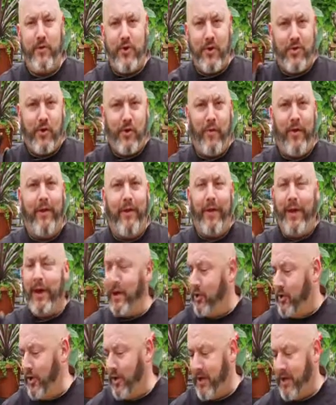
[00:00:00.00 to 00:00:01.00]
just grilling
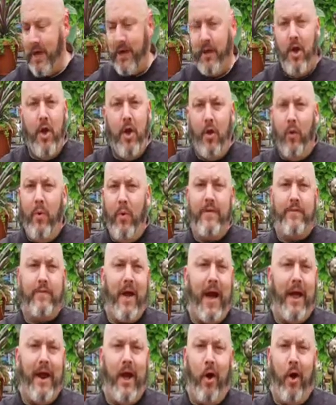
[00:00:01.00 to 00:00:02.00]
and cooking. We've
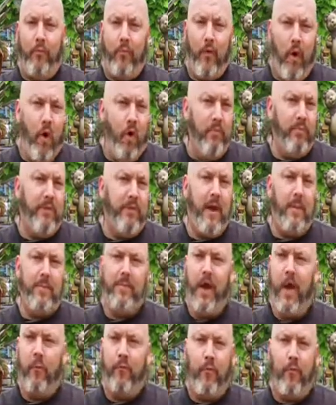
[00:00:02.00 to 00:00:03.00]
got helpful home tips,
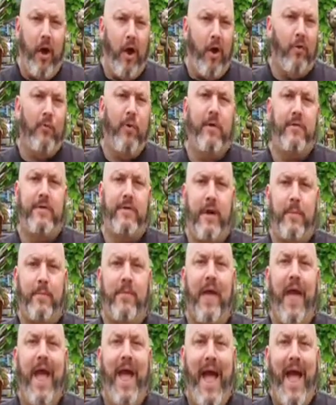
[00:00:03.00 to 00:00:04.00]
helpful hardware tips,
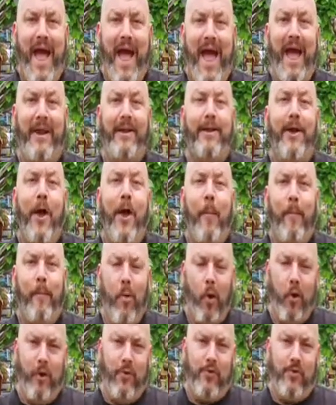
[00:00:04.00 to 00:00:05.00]
and
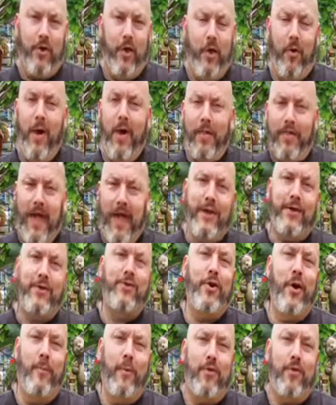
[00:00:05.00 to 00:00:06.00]
more. So thank you
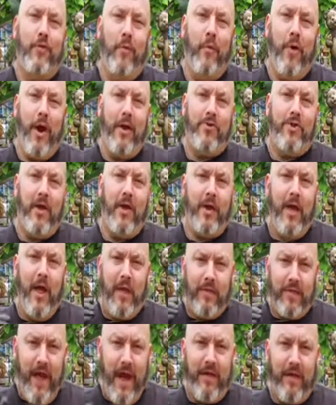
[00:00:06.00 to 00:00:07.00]
so much for watching.
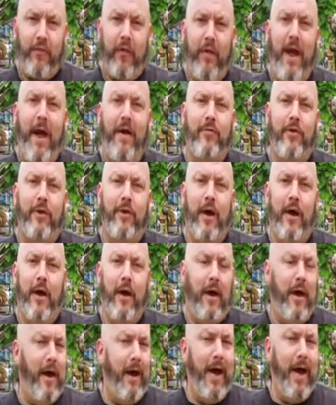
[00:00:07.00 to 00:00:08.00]
Thanks for having
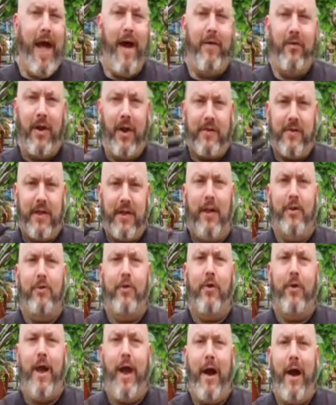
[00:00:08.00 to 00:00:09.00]
us in
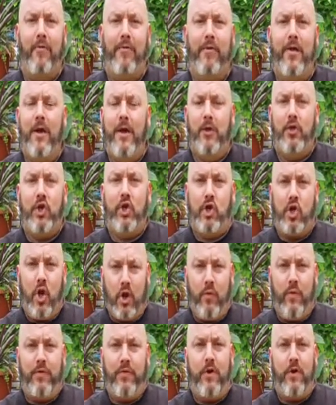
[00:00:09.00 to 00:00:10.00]
your house to
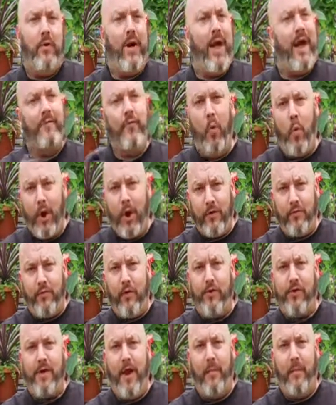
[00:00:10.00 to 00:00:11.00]
cook with you. Have a
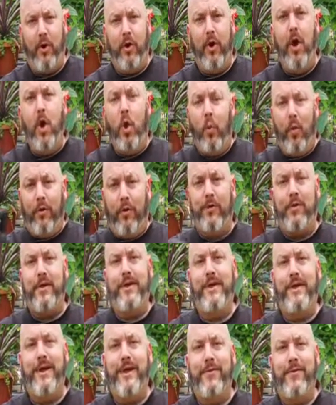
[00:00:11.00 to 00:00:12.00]
wonderful summer. We'll see
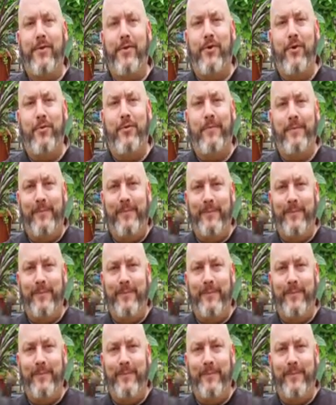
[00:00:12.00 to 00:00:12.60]
you again soon.